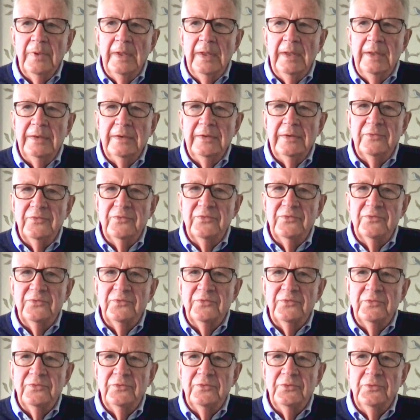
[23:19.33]
And it's
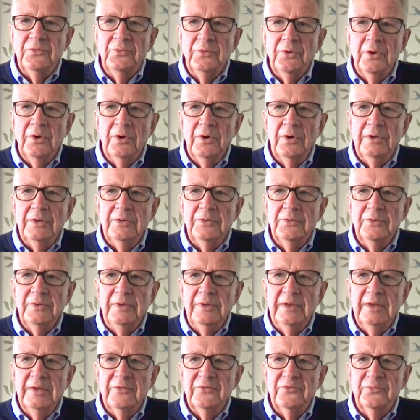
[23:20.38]
too early to
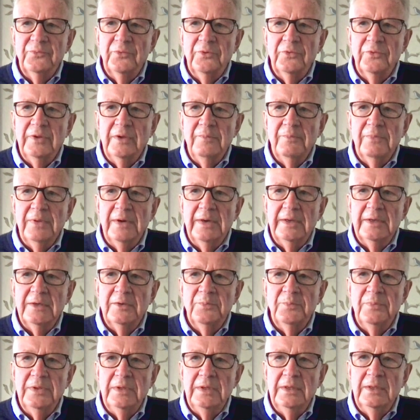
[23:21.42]
guess what they
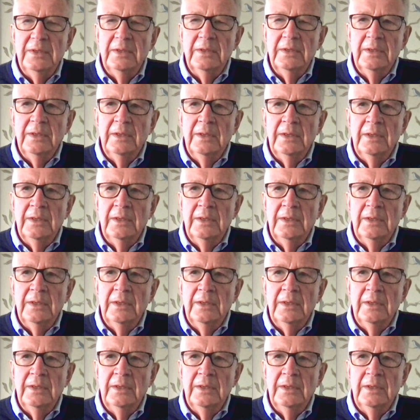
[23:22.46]
might be.